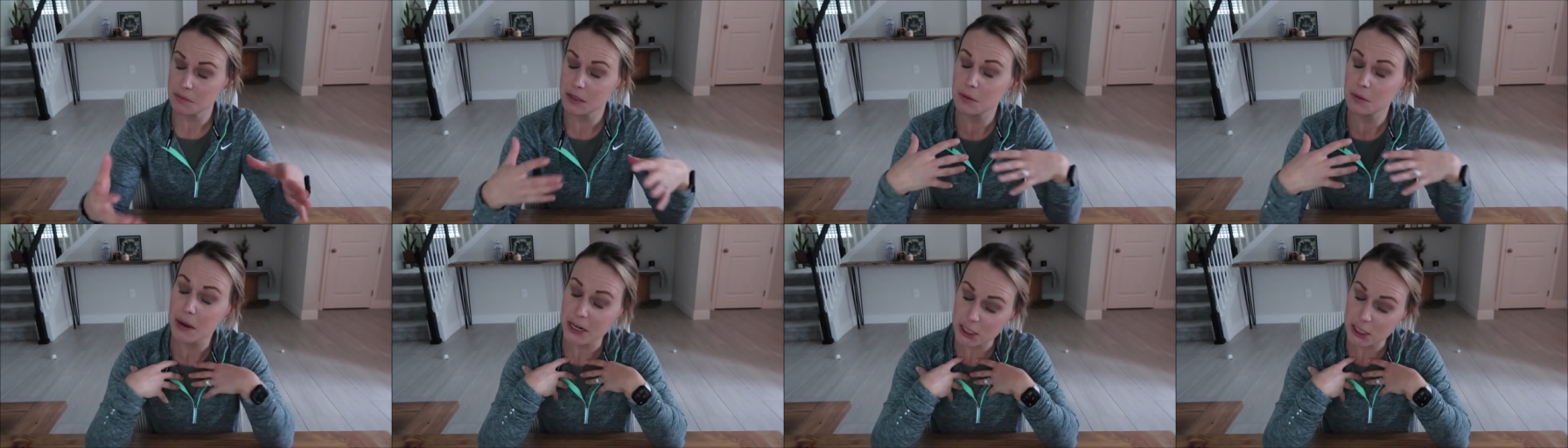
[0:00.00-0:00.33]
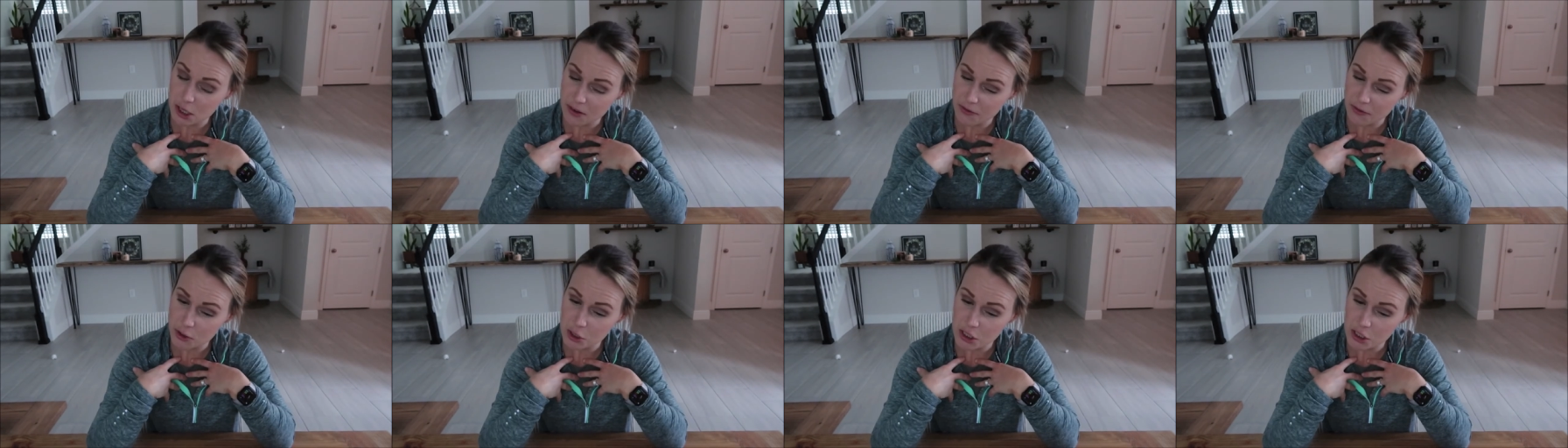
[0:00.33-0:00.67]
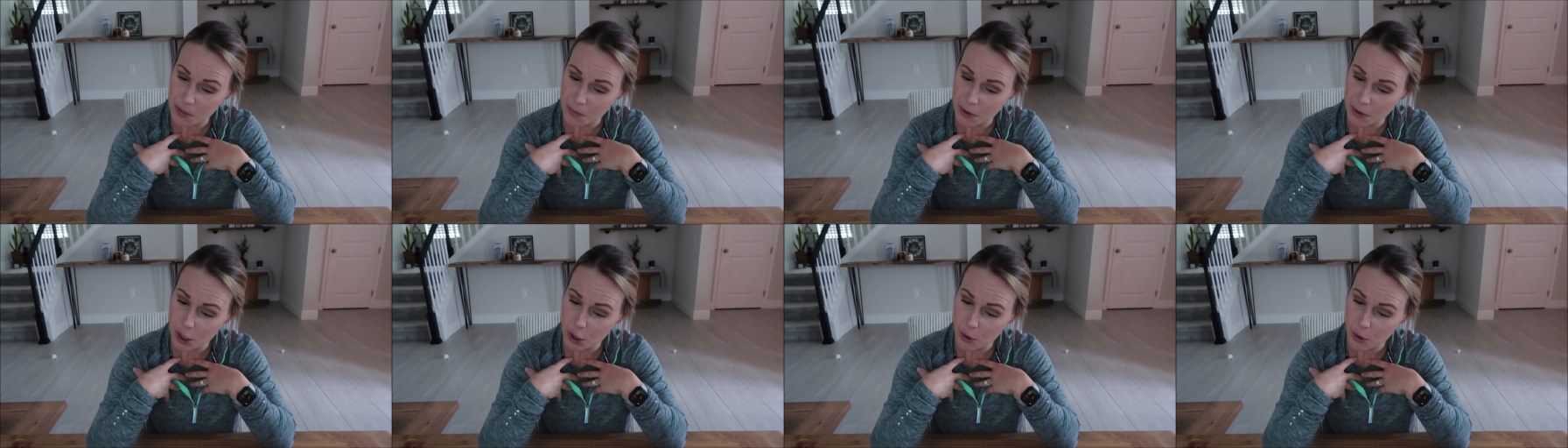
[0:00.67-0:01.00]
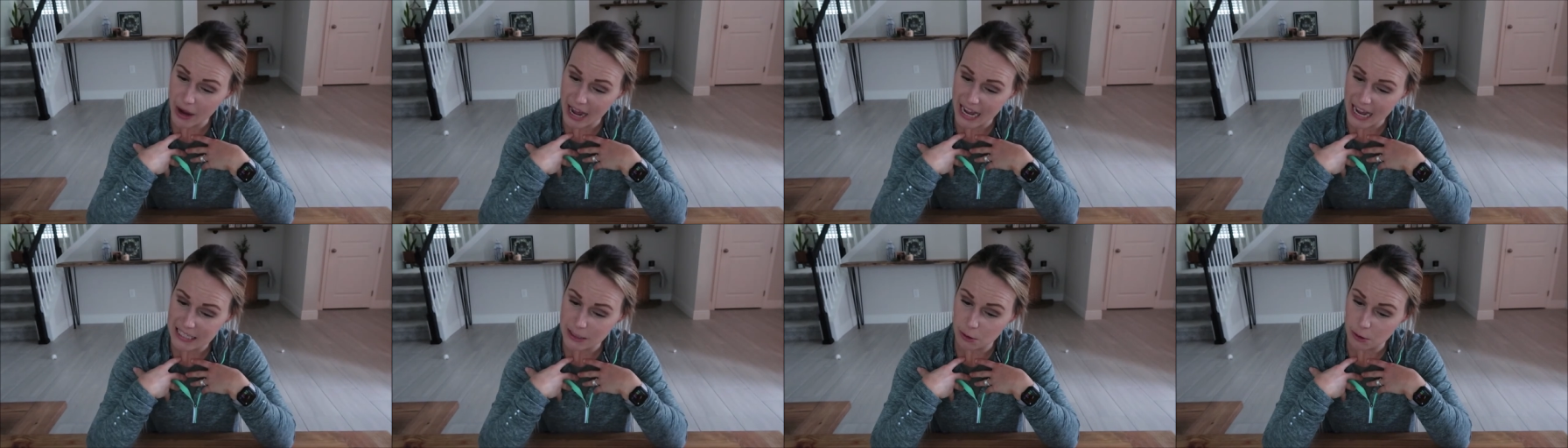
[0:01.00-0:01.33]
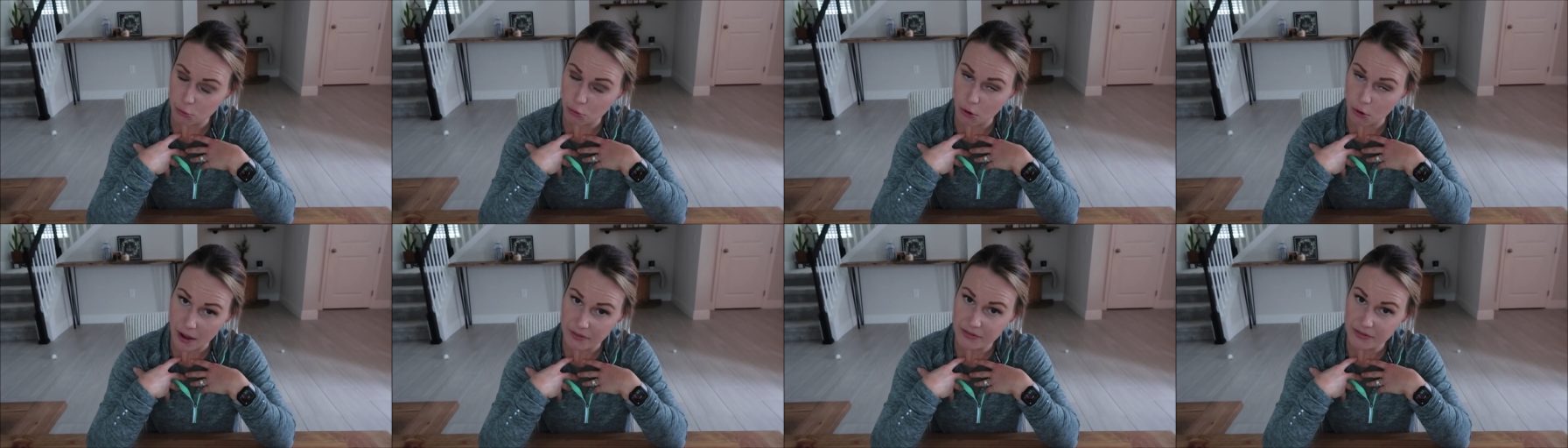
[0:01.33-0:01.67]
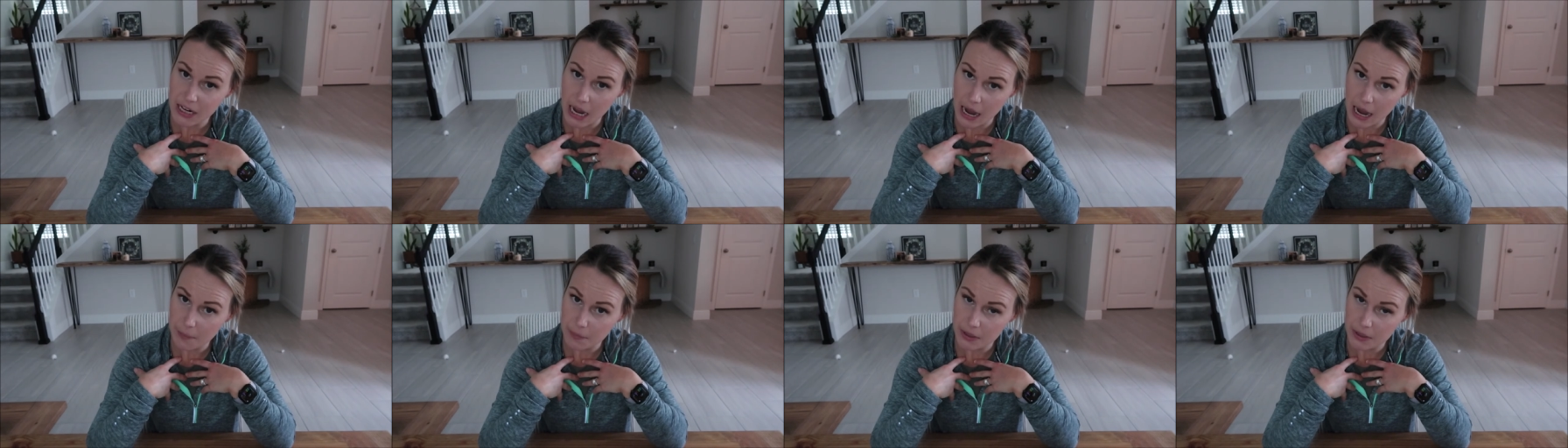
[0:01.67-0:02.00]
especially for someone who has a rough
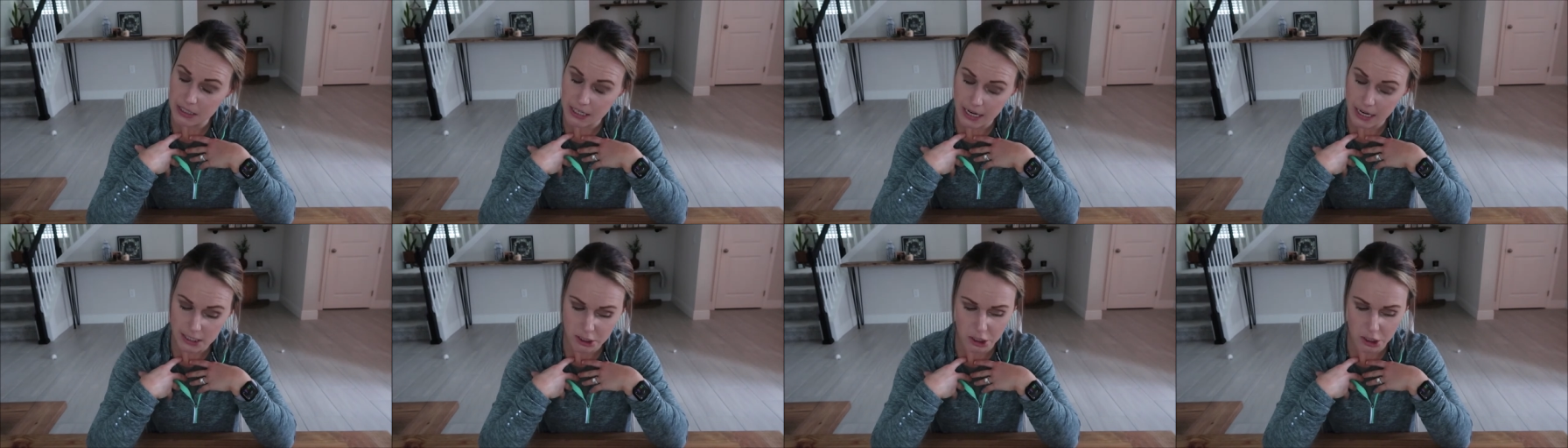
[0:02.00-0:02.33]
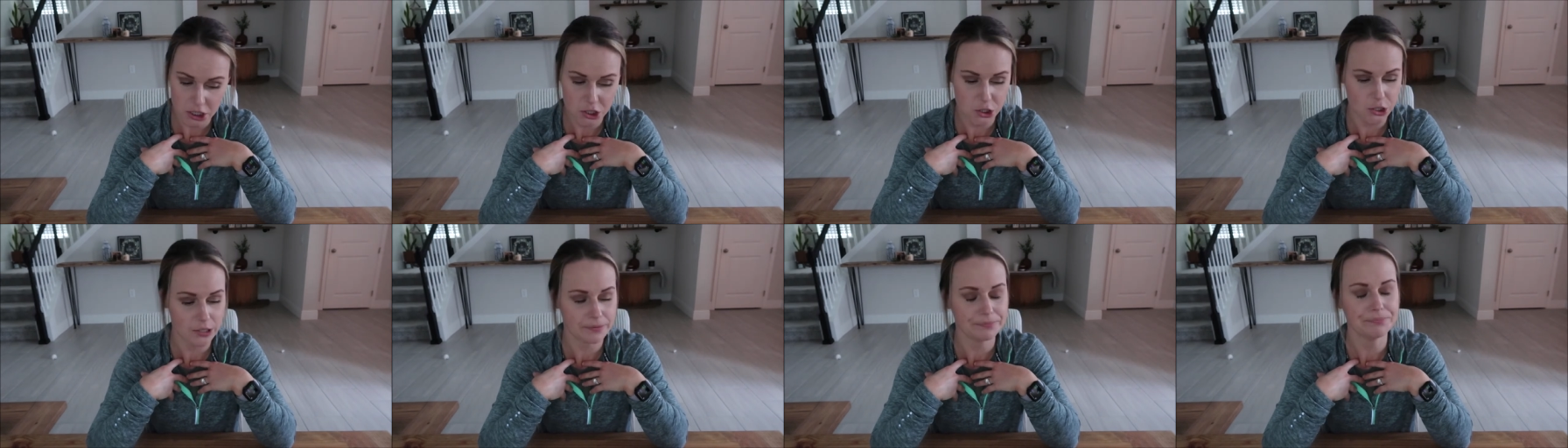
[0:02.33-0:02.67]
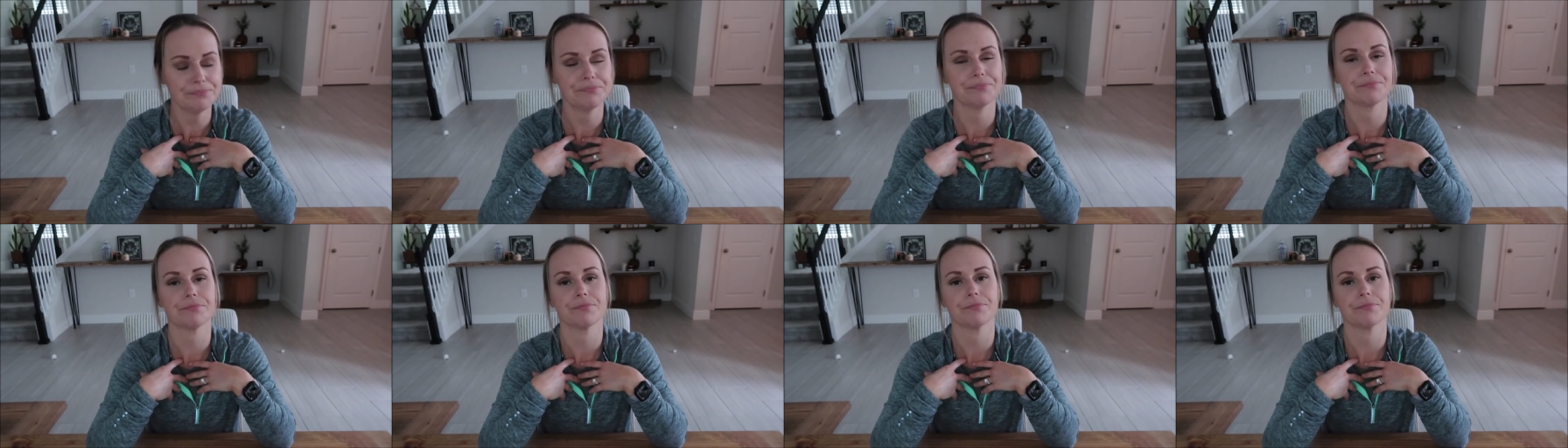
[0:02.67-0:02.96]
time with digestion.